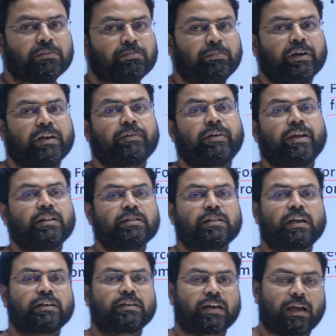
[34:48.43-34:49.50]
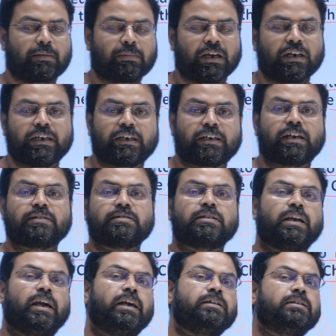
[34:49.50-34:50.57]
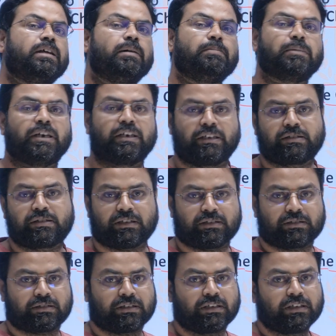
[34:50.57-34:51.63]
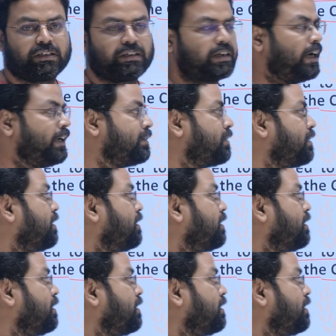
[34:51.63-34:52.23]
between the tribal leaders and the Britishers, right?